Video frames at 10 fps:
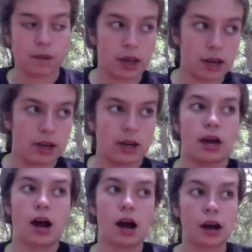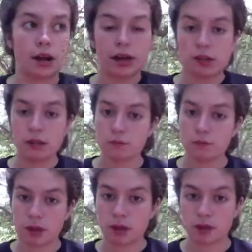Any eye
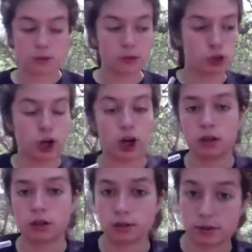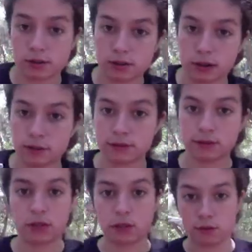makeup chalk stuff
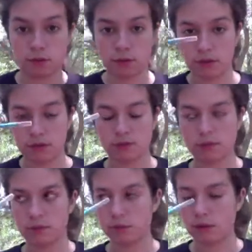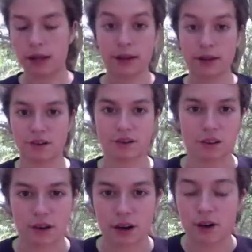you use for eyeliner, there
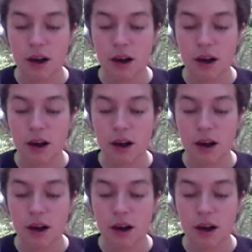we go,